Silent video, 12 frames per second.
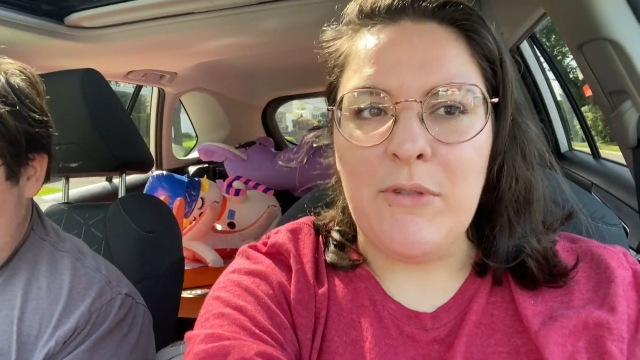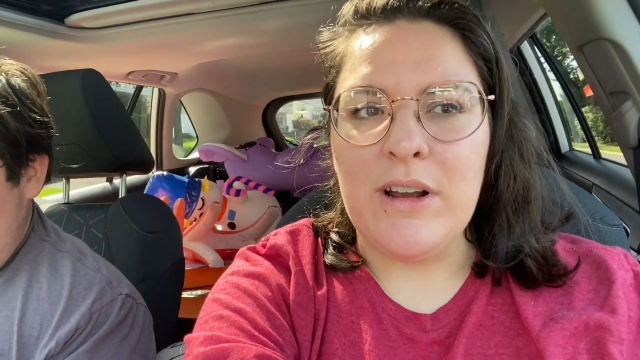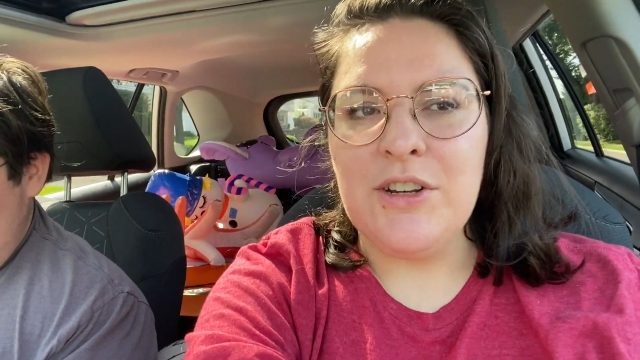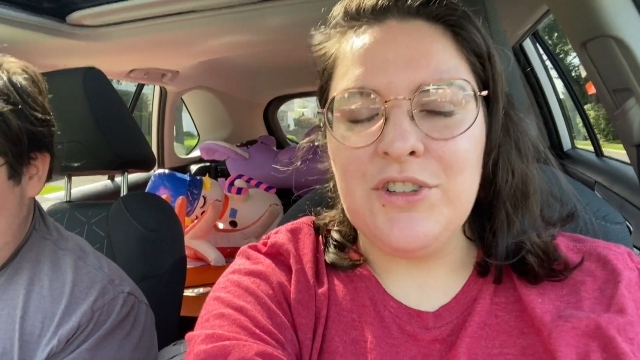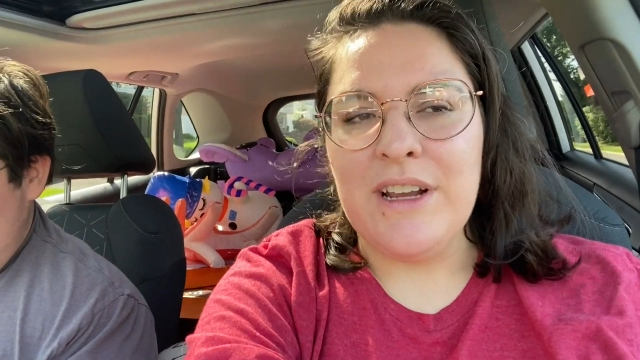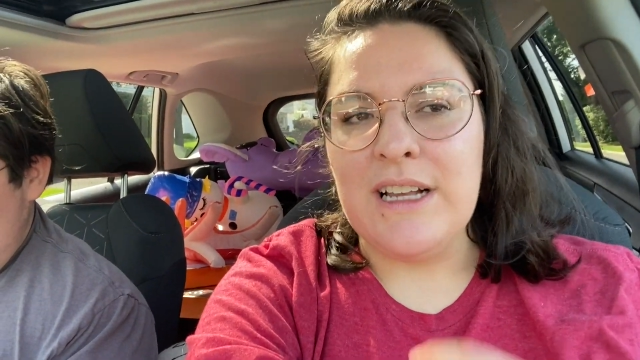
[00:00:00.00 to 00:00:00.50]
We're
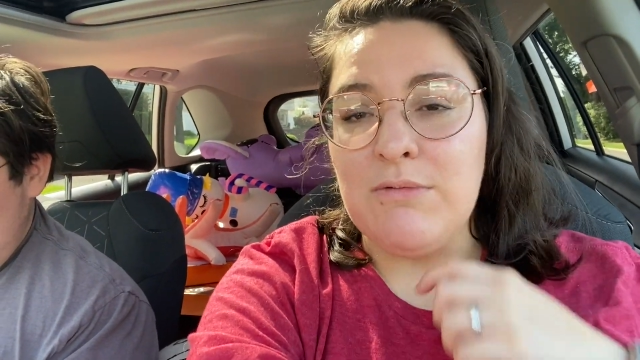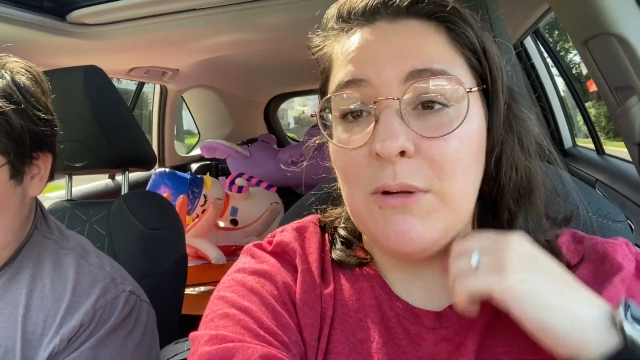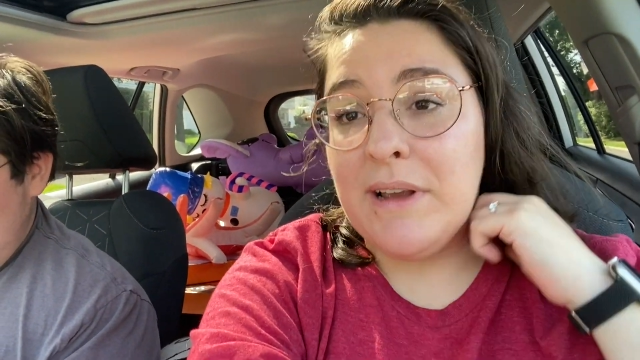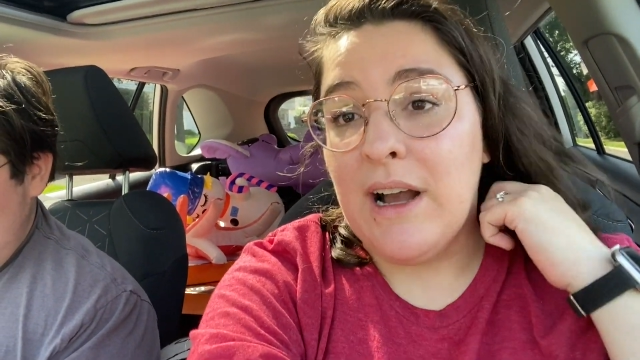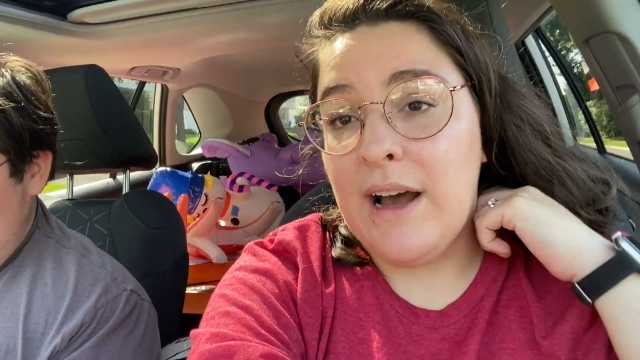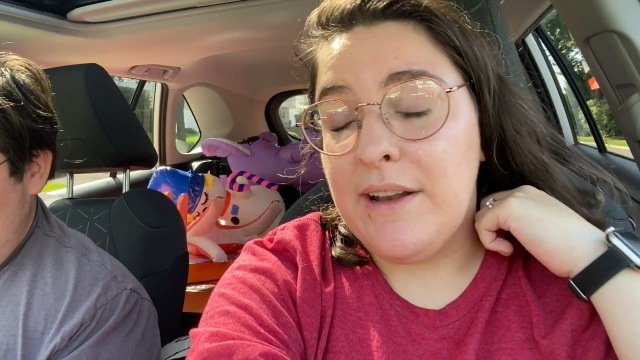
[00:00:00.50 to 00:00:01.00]
gonna show you guys what
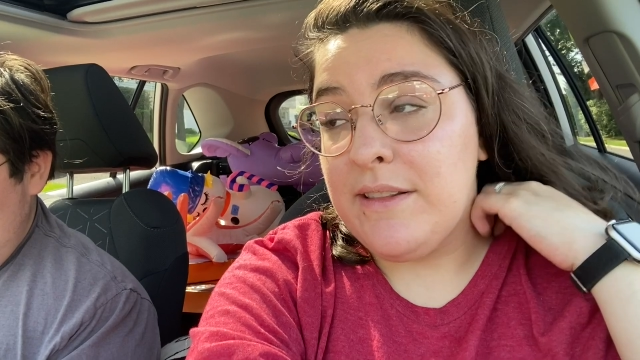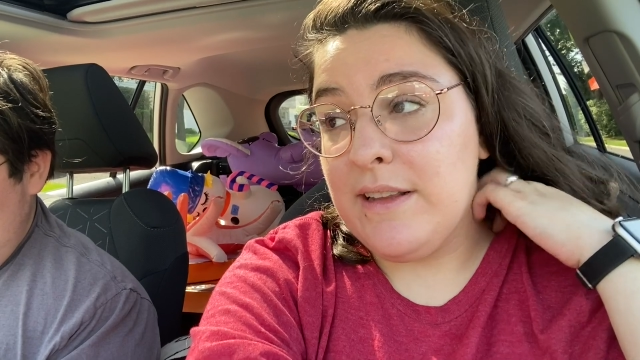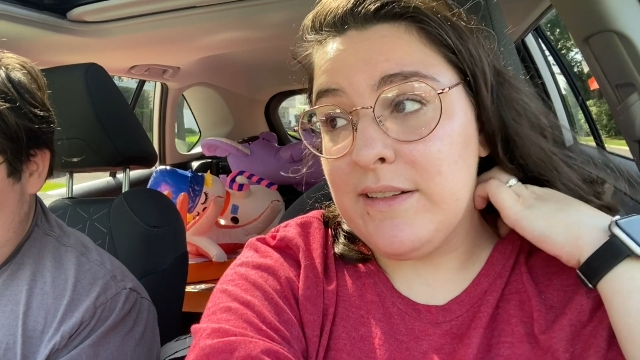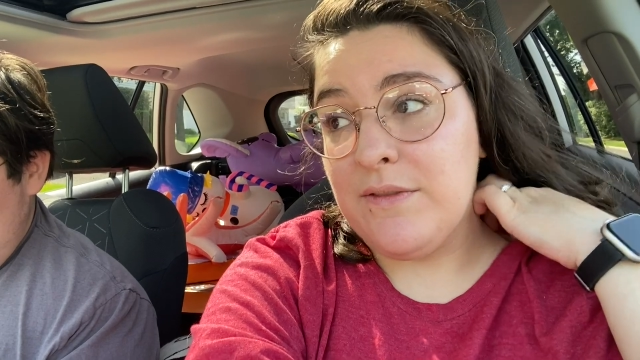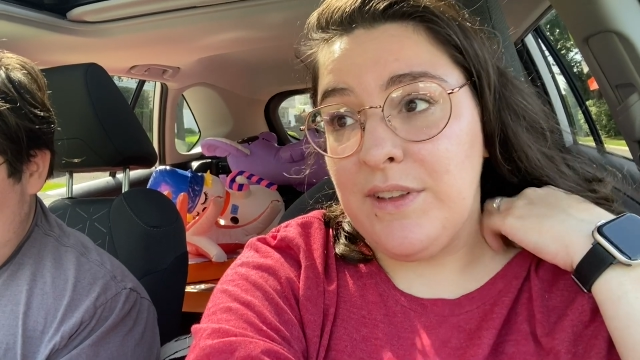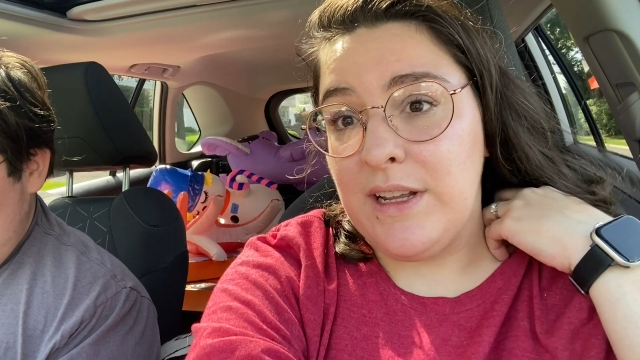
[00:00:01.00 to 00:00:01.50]
we got. These
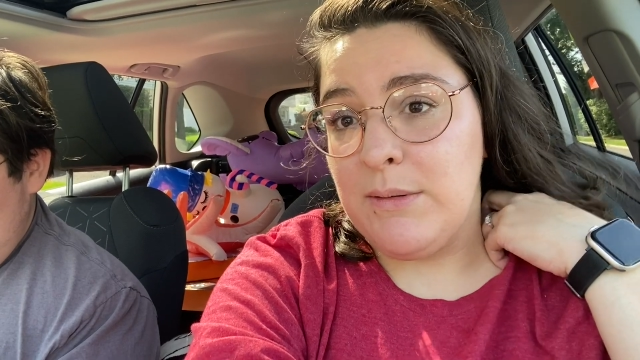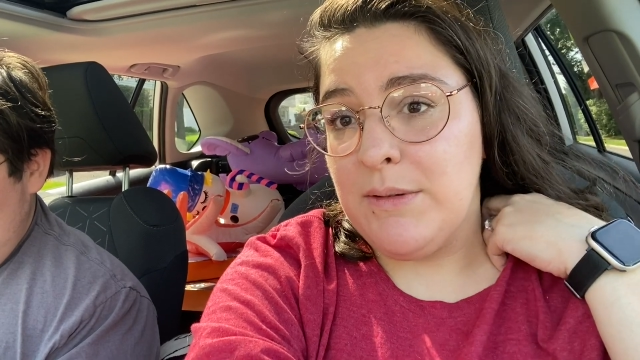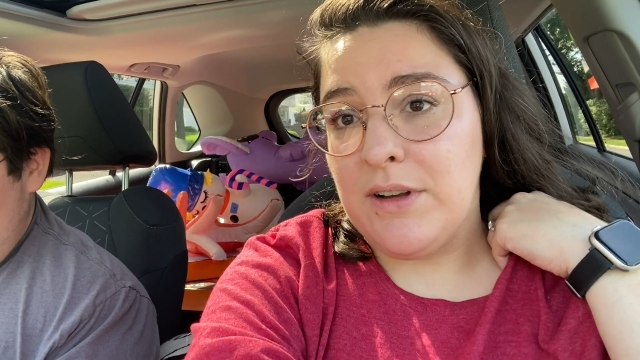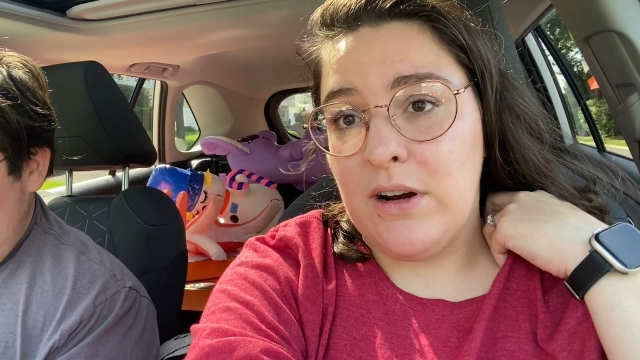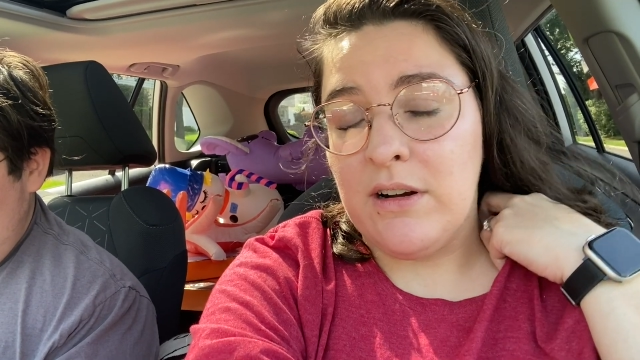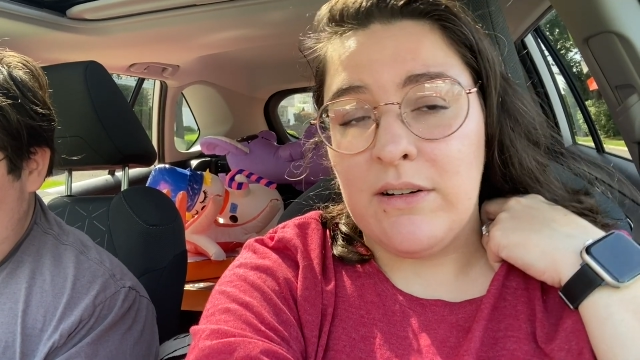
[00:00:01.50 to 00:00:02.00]
inflatables
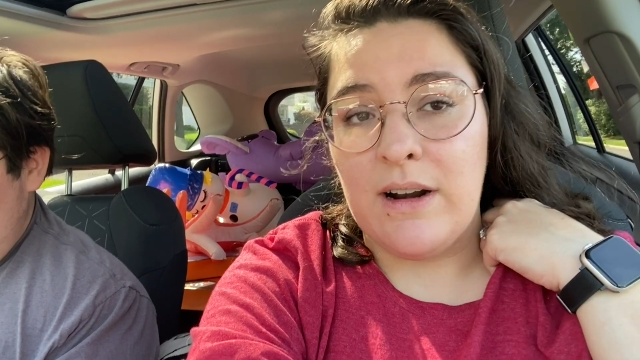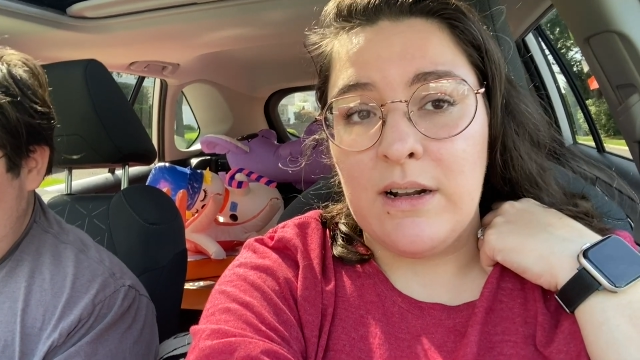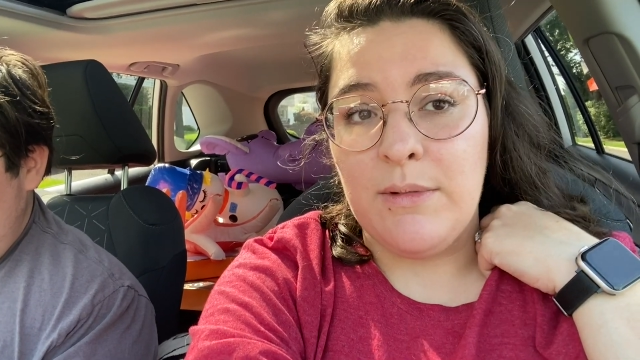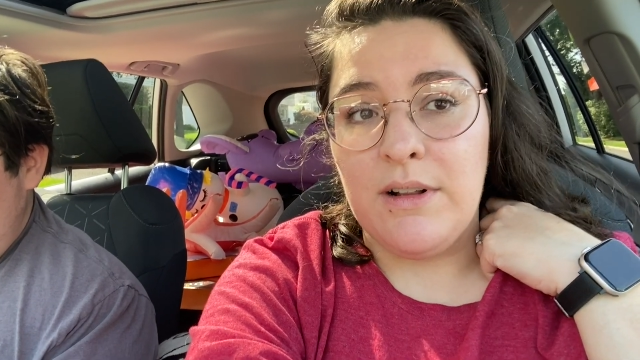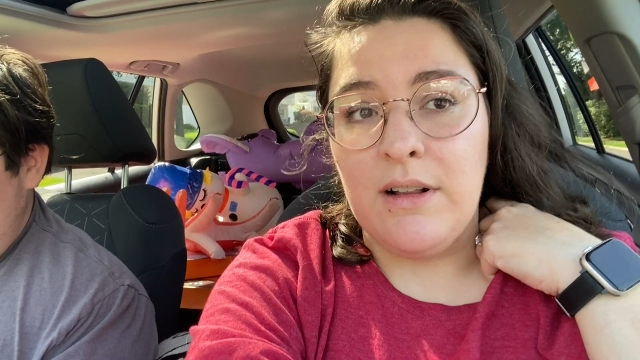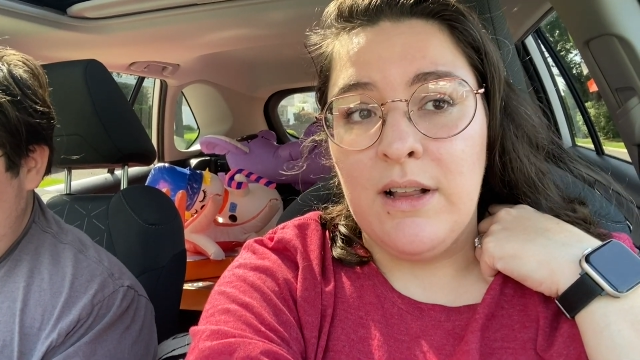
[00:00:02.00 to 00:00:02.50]
are
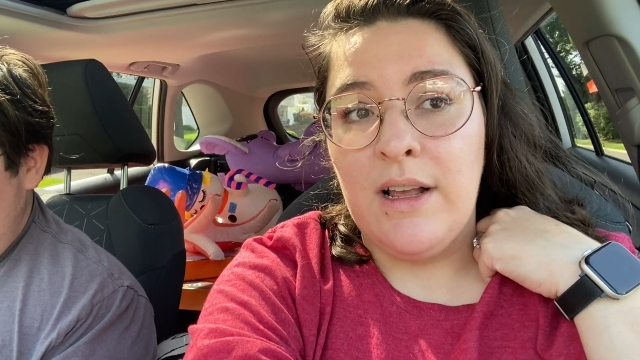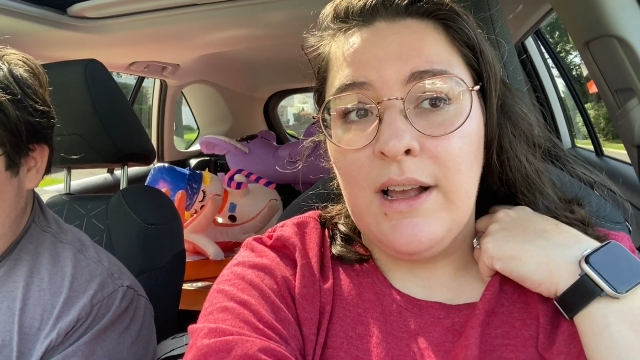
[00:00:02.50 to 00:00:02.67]
incredible.